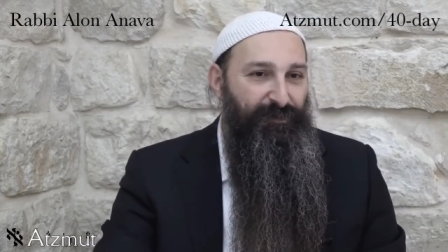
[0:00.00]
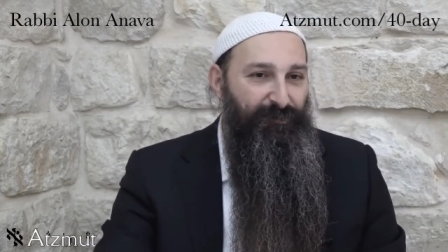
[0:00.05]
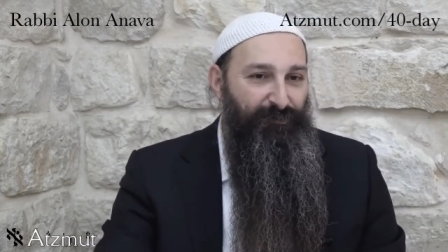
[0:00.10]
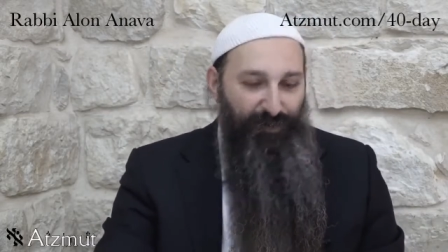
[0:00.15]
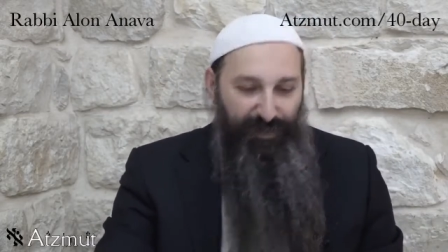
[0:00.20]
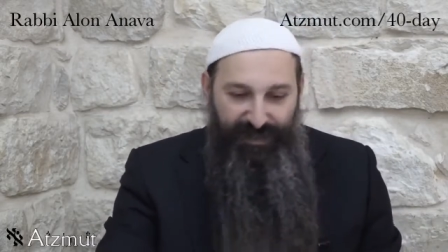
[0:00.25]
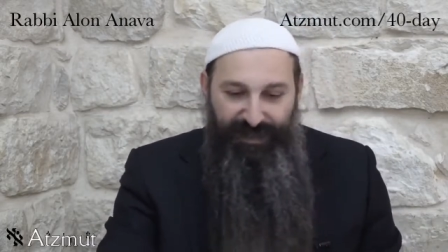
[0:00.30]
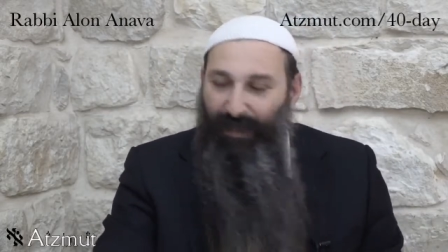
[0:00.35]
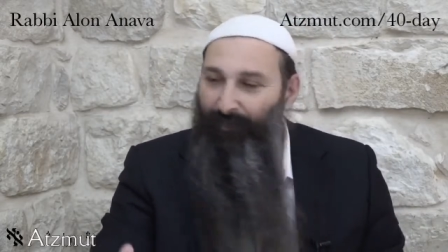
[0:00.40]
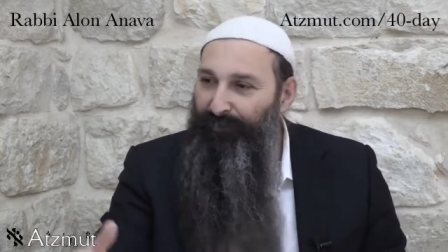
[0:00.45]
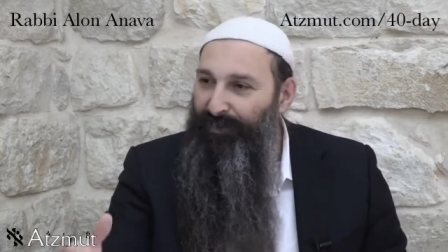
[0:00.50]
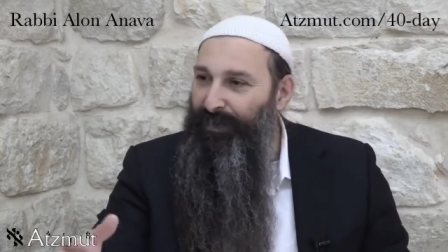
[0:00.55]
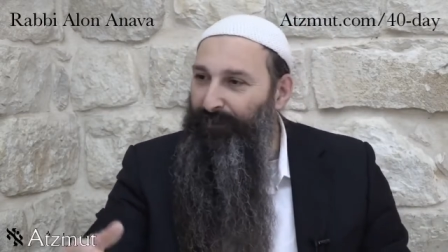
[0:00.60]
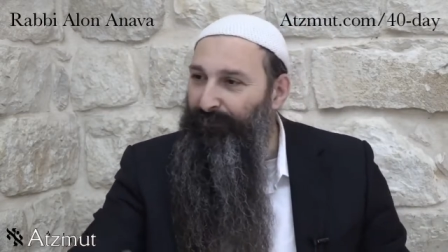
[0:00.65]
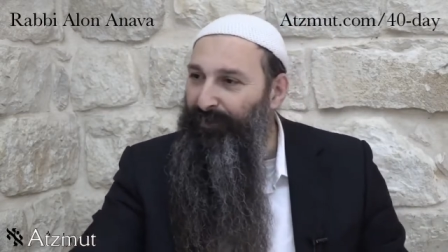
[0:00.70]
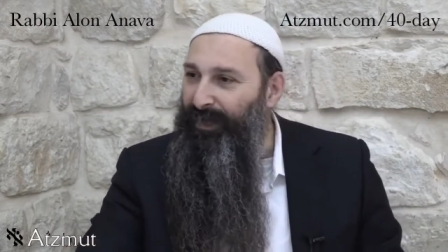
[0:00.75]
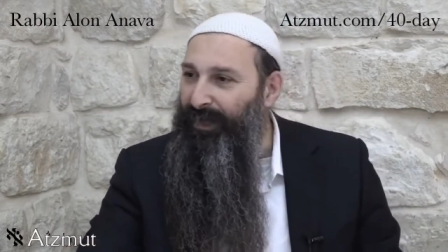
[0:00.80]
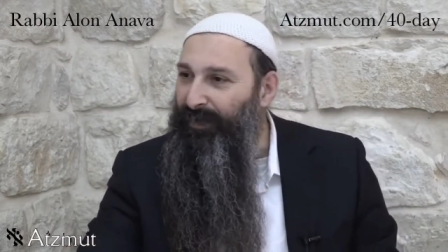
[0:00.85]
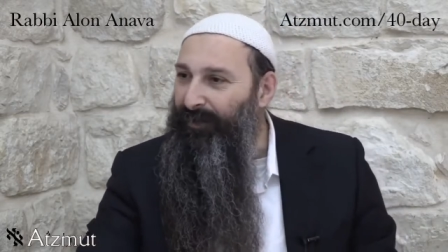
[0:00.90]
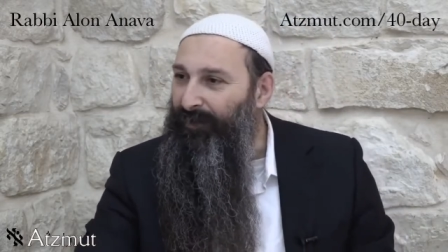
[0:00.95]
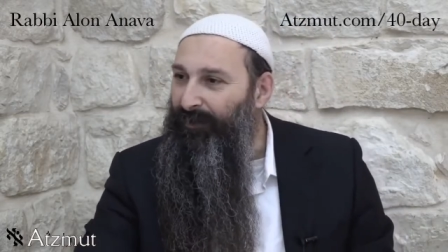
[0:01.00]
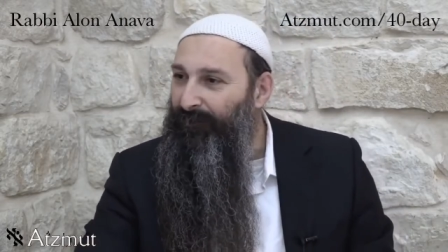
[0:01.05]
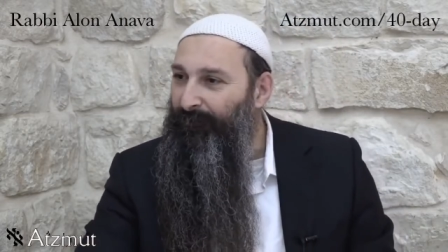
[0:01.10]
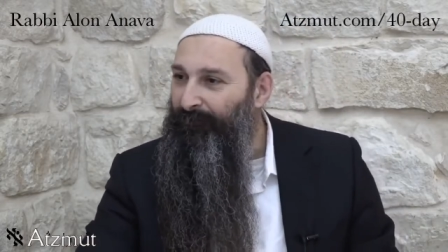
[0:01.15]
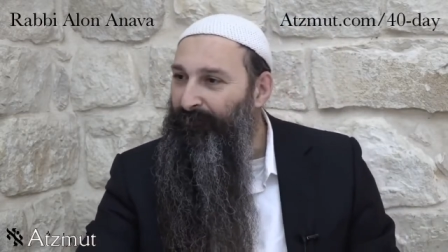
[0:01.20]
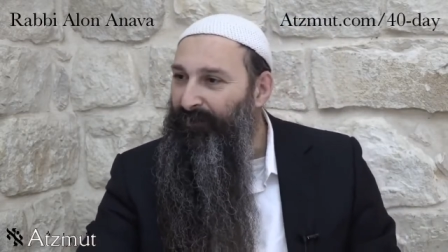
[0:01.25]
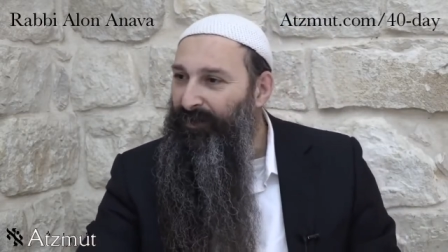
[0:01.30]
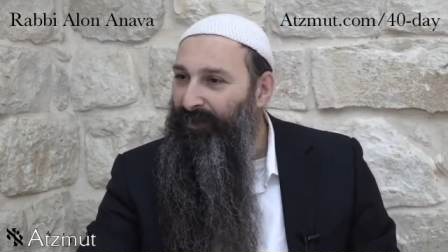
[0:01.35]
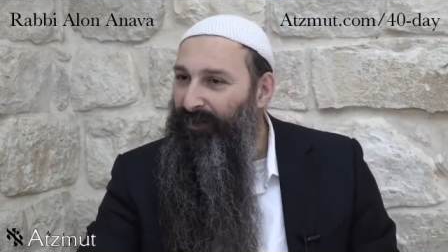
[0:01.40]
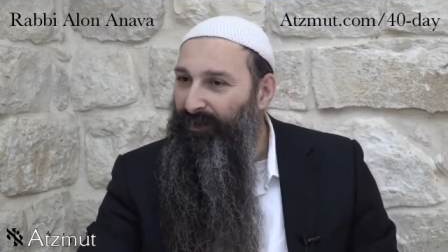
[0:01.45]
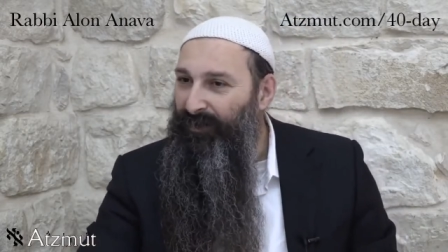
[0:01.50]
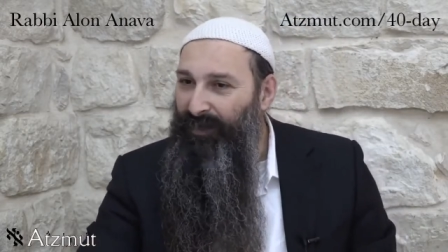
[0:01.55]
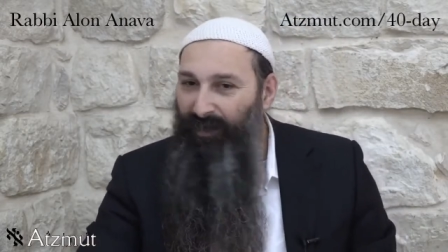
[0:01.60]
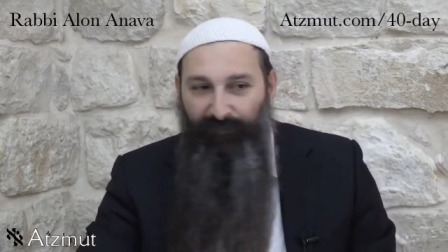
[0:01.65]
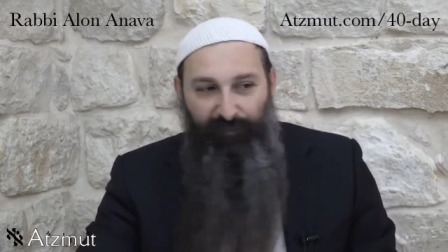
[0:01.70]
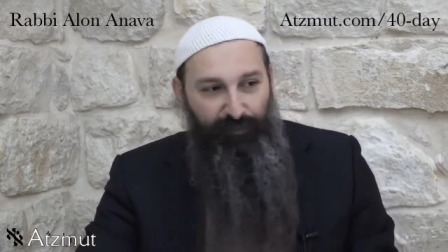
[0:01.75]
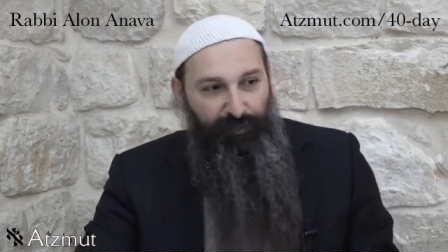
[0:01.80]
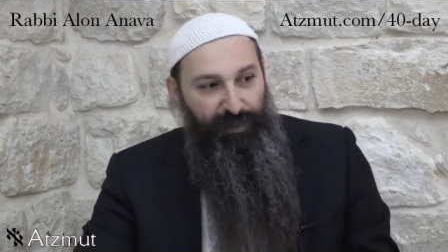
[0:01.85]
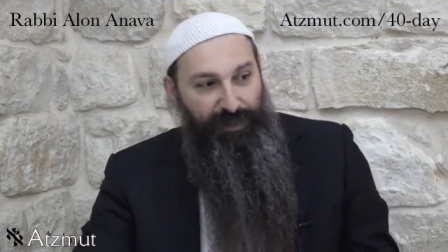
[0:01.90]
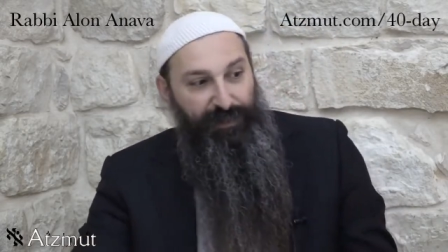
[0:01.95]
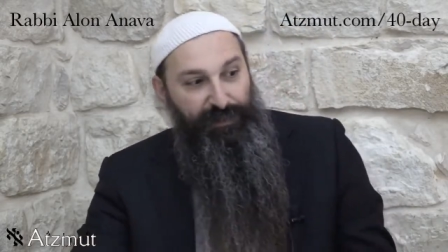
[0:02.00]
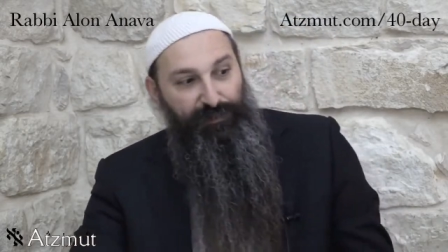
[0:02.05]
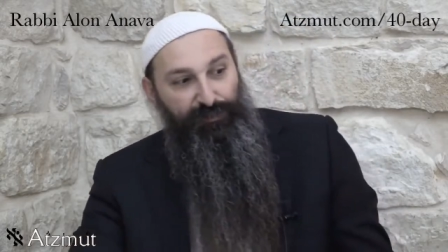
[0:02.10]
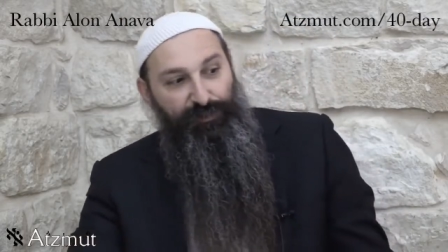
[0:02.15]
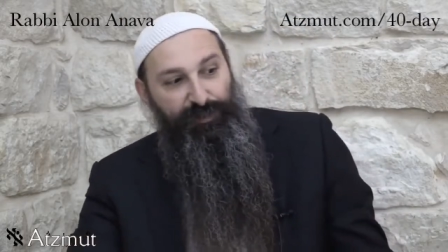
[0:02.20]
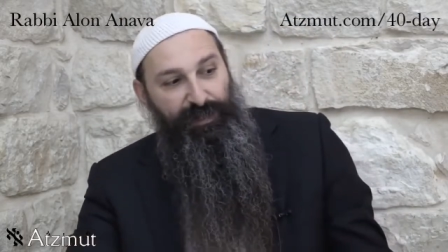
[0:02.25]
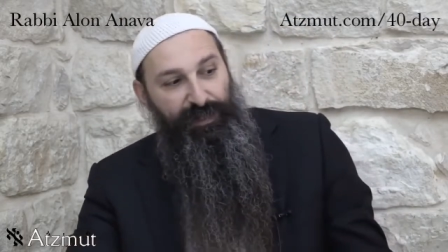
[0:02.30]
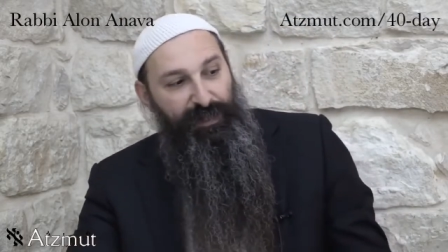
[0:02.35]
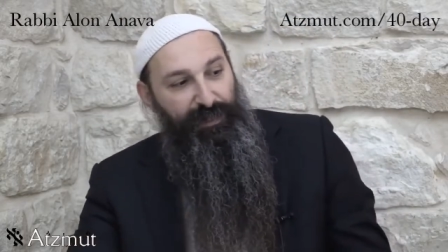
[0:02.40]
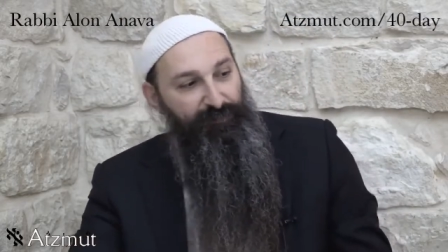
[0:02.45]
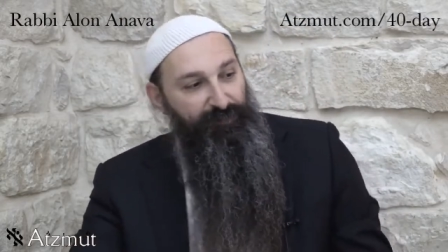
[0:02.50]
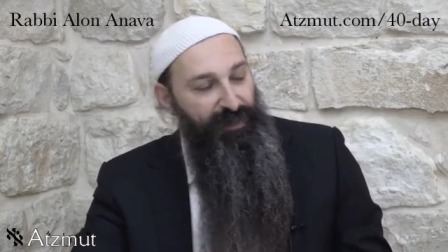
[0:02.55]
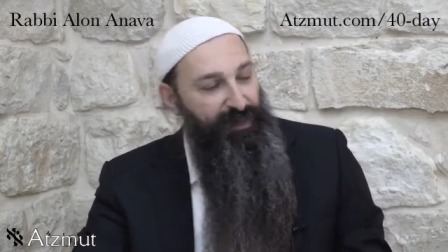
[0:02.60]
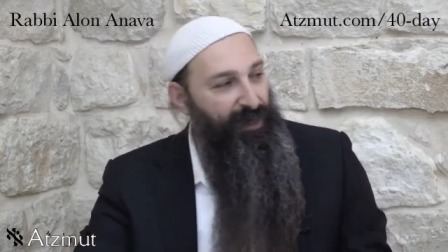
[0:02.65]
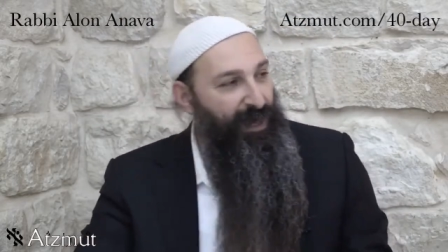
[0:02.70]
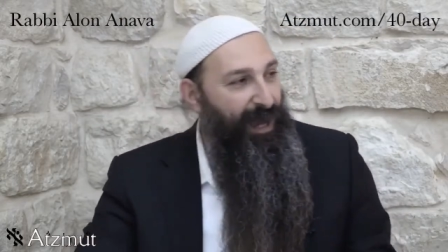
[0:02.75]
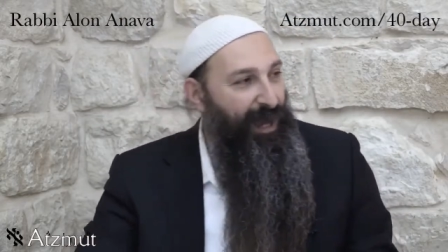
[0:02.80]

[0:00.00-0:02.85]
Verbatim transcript: with something big and everybody's looking at me.